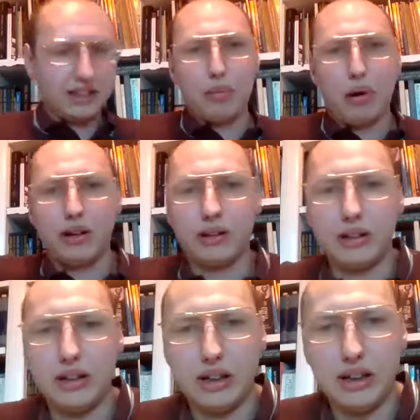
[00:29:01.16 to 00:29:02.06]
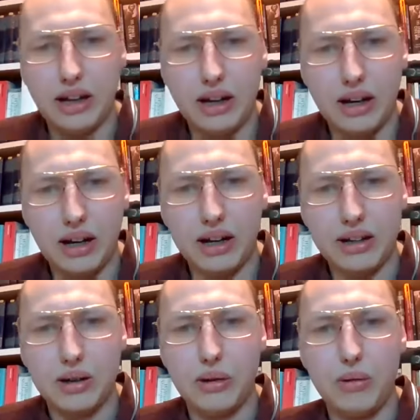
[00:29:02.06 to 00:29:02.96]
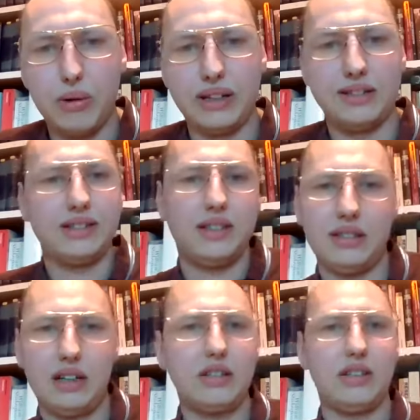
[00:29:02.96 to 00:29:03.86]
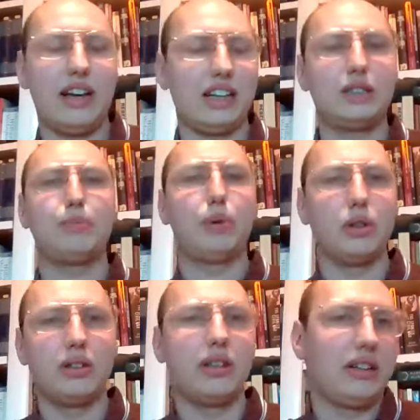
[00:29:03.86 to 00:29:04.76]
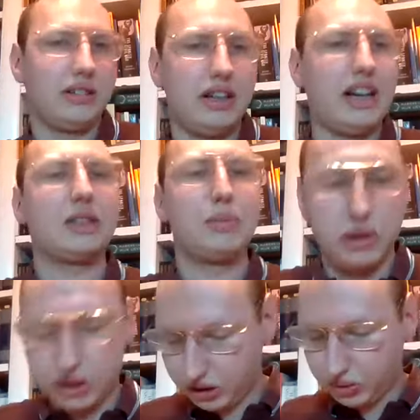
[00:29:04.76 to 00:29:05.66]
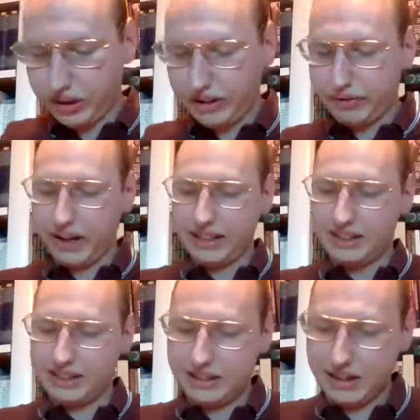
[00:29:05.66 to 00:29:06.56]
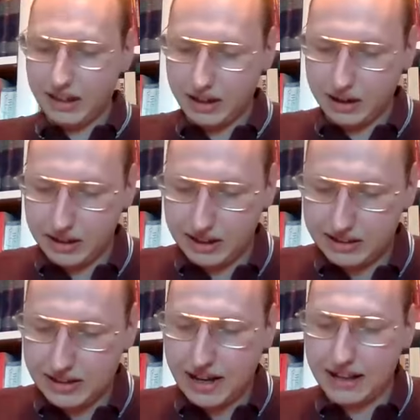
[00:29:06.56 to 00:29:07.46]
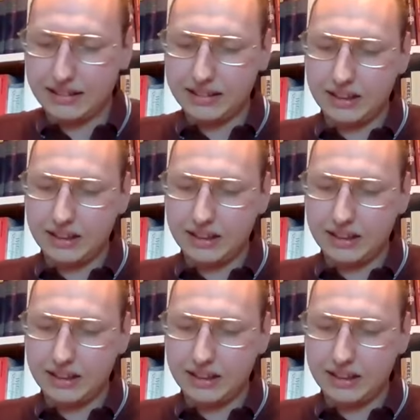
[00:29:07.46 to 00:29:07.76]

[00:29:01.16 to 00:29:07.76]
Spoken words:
upon with the expulsions we faced, is that